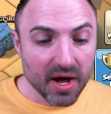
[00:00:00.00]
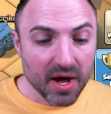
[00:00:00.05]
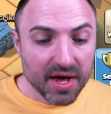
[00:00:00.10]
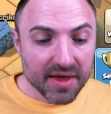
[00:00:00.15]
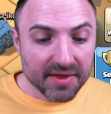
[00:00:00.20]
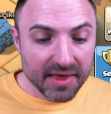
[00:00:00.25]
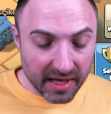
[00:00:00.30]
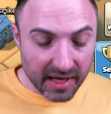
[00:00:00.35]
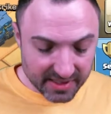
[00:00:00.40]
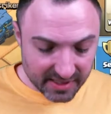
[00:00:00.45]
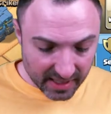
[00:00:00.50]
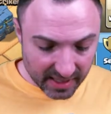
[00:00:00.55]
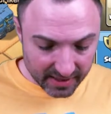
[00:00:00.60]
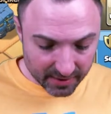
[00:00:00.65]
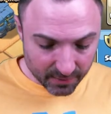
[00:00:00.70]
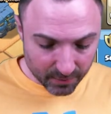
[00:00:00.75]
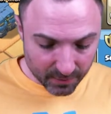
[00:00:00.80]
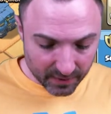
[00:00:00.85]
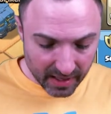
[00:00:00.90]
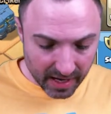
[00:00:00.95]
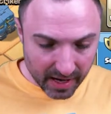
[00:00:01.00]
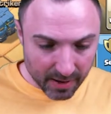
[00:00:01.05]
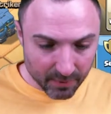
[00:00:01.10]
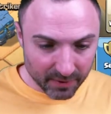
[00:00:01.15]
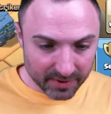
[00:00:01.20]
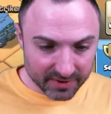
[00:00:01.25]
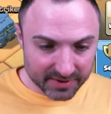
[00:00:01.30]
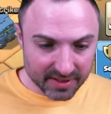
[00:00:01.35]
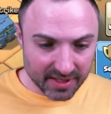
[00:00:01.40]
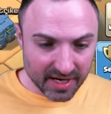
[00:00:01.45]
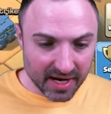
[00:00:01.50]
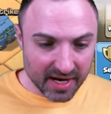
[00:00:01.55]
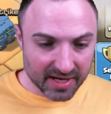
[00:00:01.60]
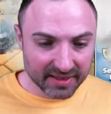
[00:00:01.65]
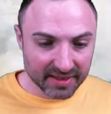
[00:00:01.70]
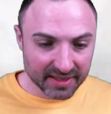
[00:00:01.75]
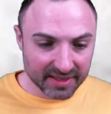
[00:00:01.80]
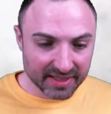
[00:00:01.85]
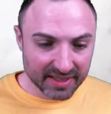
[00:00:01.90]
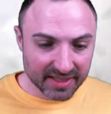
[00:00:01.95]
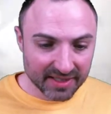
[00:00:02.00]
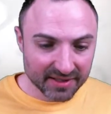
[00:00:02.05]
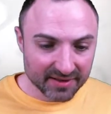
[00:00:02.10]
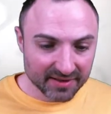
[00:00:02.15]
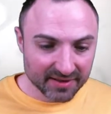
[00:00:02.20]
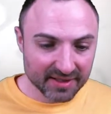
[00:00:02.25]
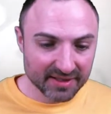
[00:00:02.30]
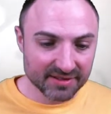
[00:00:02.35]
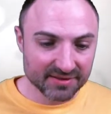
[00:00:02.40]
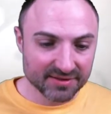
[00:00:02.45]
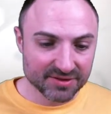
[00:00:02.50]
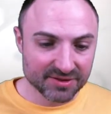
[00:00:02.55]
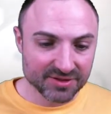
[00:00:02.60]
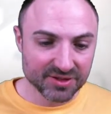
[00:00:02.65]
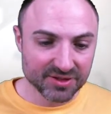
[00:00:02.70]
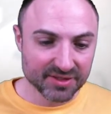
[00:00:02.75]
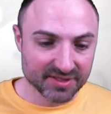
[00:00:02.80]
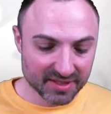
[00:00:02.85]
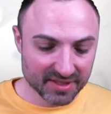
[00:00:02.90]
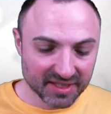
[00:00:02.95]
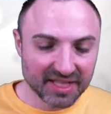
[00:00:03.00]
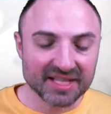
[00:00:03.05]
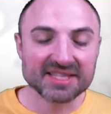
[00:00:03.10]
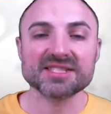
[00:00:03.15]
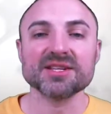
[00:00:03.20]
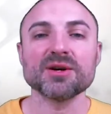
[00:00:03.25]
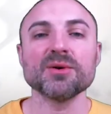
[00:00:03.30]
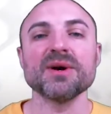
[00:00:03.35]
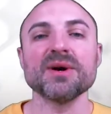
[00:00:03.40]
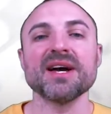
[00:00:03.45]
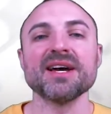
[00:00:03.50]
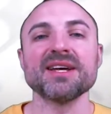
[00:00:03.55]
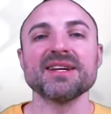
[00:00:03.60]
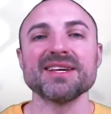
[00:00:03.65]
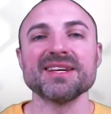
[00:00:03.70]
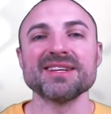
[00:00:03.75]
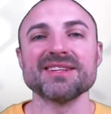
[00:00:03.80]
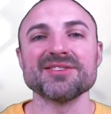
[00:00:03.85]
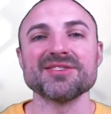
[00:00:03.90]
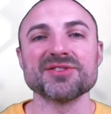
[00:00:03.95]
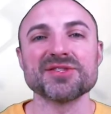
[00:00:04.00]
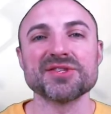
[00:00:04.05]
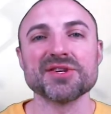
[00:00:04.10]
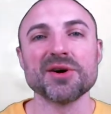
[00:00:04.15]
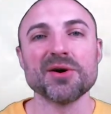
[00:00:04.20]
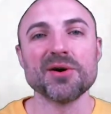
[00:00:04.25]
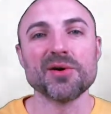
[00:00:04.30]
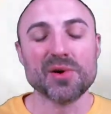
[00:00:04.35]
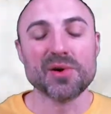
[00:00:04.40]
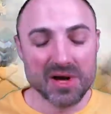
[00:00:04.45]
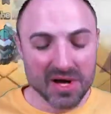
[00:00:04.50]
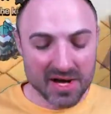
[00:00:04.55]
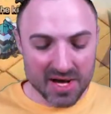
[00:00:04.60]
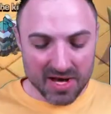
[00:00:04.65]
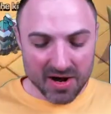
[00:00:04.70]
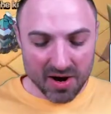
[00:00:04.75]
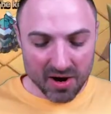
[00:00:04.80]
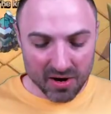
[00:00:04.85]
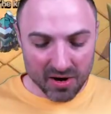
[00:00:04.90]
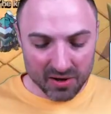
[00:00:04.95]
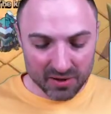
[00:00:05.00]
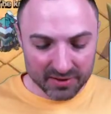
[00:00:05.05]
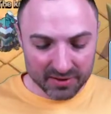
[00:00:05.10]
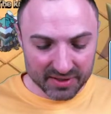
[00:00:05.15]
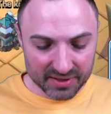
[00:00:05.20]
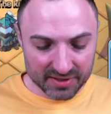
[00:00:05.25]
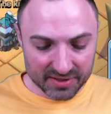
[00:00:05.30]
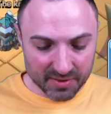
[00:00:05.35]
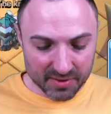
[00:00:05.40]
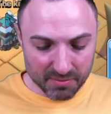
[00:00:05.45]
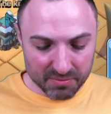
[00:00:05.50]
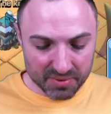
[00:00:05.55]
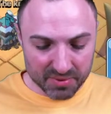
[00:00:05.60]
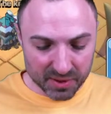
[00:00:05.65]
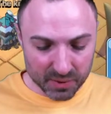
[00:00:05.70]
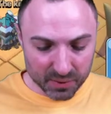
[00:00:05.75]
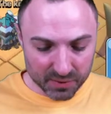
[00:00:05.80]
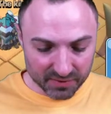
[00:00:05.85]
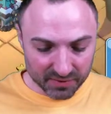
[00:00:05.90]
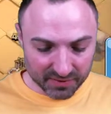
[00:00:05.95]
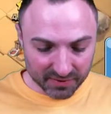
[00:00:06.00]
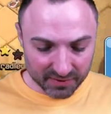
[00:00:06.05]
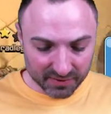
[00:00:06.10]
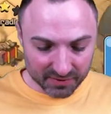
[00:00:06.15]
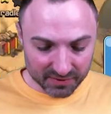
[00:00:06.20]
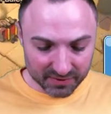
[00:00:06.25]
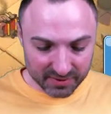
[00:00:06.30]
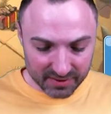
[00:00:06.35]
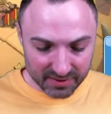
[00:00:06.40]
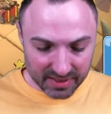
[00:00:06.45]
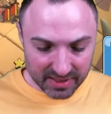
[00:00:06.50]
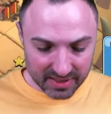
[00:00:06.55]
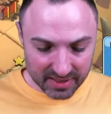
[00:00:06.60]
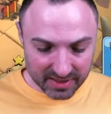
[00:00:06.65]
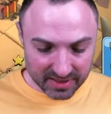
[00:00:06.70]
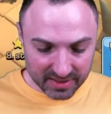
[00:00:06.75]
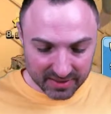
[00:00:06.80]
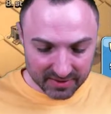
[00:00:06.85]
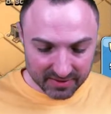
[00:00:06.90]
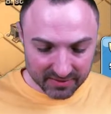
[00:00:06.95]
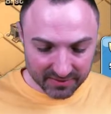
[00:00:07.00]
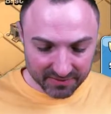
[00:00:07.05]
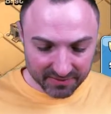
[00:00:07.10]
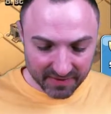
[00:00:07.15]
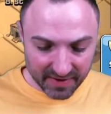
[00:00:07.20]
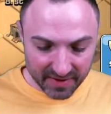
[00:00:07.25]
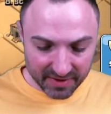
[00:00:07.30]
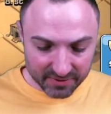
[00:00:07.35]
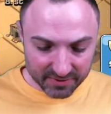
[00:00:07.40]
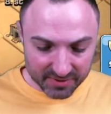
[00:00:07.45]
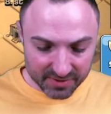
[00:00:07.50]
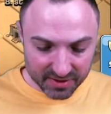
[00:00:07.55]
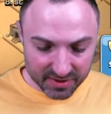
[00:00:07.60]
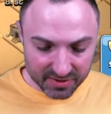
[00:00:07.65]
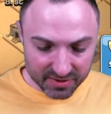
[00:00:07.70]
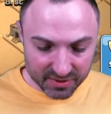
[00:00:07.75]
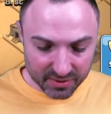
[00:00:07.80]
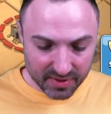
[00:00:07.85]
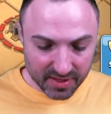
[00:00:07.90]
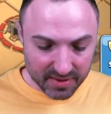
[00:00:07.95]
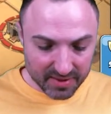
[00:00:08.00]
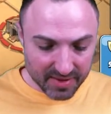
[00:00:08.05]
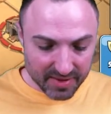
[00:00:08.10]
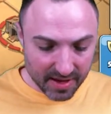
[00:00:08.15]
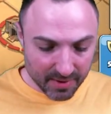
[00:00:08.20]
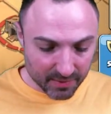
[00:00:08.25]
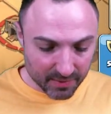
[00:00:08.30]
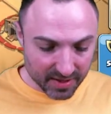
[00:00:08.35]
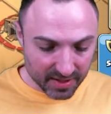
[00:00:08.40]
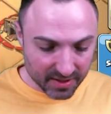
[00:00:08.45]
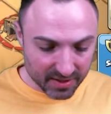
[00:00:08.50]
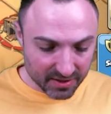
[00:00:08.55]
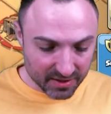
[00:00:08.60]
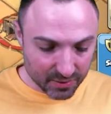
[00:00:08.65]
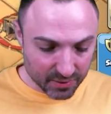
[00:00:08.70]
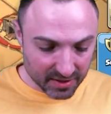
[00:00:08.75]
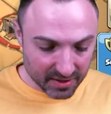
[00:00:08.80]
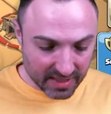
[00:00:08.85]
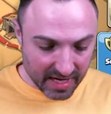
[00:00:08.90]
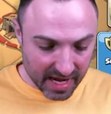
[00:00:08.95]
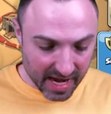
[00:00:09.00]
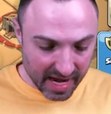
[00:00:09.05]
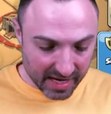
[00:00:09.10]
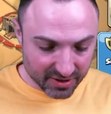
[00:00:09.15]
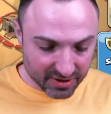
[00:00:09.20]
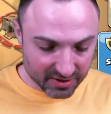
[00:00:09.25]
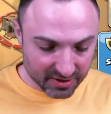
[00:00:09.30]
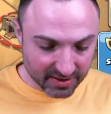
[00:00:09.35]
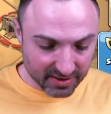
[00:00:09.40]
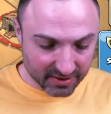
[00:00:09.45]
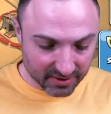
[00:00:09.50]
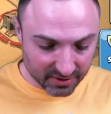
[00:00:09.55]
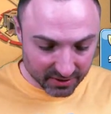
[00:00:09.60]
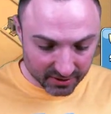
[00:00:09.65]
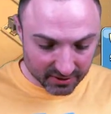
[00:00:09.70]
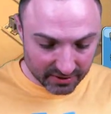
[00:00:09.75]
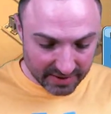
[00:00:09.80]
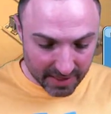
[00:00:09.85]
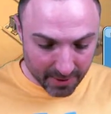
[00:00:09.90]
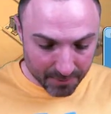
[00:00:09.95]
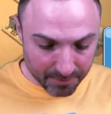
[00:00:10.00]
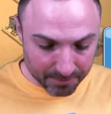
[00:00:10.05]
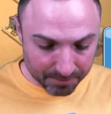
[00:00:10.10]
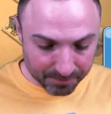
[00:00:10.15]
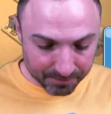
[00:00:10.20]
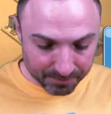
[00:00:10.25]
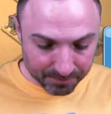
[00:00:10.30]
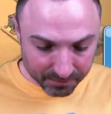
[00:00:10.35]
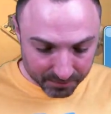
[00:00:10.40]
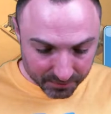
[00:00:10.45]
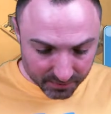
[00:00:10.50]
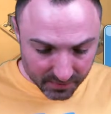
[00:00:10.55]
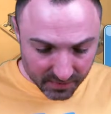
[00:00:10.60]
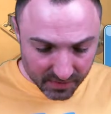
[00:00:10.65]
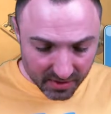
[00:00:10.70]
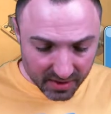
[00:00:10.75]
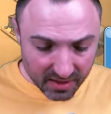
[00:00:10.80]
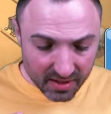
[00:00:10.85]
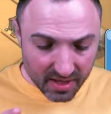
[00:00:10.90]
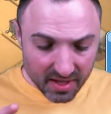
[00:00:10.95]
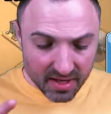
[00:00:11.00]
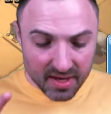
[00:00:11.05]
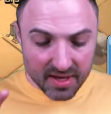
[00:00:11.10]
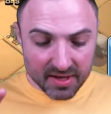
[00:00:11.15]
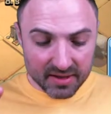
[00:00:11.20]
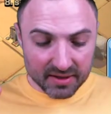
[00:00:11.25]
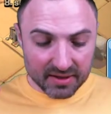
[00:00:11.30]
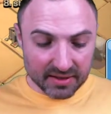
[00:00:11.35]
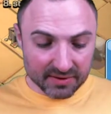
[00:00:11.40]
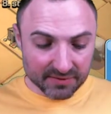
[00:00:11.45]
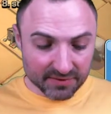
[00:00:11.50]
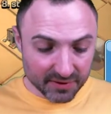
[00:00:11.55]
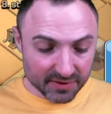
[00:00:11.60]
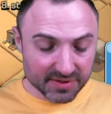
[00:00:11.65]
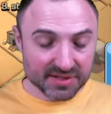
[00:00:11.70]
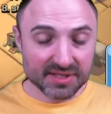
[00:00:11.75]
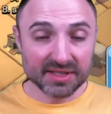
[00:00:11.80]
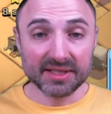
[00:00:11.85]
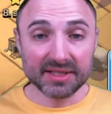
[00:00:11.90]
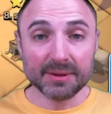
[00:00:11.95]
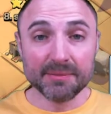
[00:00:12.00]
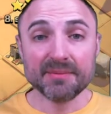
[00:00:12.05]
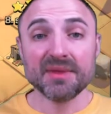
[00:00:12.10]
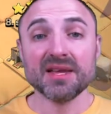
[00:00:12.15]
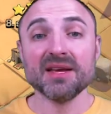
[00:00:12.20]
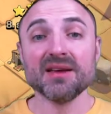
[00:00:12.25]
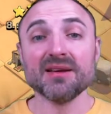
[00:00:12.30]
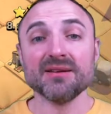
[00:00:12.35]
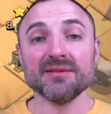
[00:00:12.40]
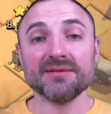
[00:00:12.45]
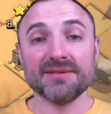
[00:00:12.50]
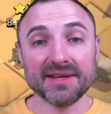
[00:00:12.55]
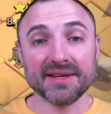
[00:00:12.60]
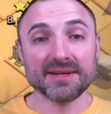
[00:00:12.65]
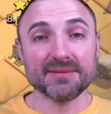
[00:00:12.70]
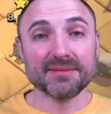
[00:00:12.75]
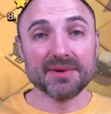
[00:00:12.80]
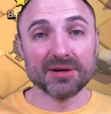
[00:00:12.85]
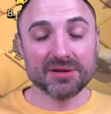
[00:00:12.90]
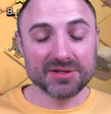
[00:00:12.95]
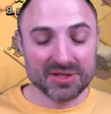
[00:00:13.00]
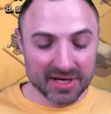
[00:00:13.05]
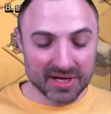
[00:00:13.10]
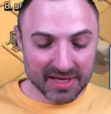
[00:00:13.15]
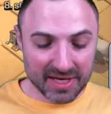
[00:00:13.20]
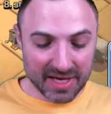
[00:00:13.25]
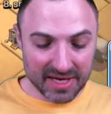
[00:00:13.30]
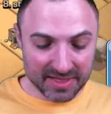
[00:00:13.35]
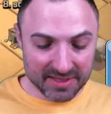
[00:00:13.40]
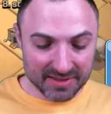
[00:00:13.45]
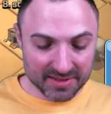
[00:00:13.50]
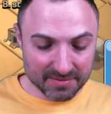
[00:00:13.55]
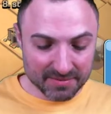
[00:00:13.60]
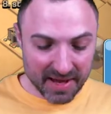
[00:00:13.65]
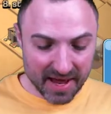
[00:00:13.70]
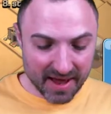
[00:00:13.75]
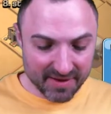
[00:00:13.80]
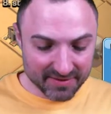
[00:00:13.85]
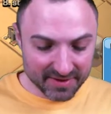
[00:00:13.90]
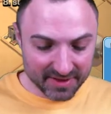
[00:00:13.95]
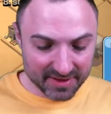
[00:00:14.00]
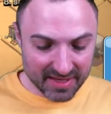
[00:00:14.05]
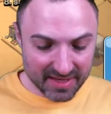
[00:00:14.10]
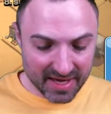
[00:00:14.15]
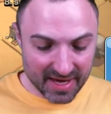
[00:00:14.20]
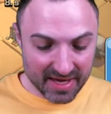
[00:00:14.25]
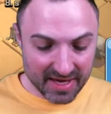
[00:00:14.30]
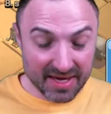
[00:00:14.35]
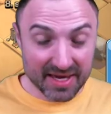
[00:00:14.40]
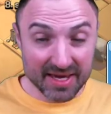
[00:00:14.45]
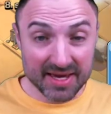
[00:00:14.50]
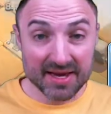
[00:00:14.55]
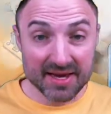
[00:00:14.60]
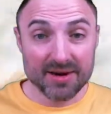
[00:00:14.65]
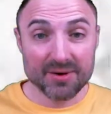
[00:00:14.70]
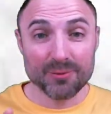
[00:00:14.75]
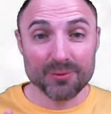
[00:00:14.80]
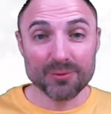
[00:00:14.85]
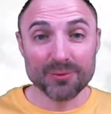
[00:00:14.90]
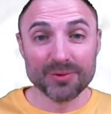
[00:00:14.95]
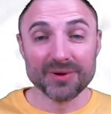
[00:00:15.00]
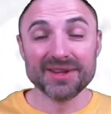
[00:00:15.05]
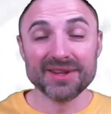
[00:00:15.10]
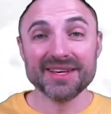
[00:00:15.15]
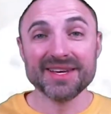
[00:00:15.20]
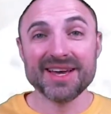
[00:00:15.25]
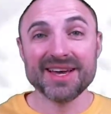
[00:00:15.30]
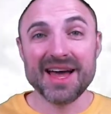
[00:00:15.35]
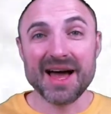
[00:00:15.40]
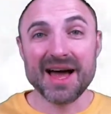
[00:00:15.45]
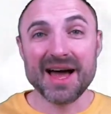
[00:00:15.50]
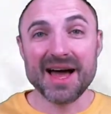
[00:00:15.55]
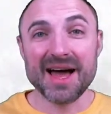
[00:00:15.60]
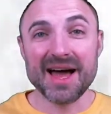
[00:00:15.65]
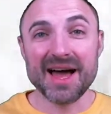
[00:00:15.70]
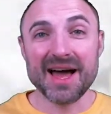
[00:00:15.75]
that's kind of what I want to highlight here, is just let's go ahead and show all these beautiful fails, so that way you can actually learn. Now, conversely, Faded Milkshake ended up having a really epic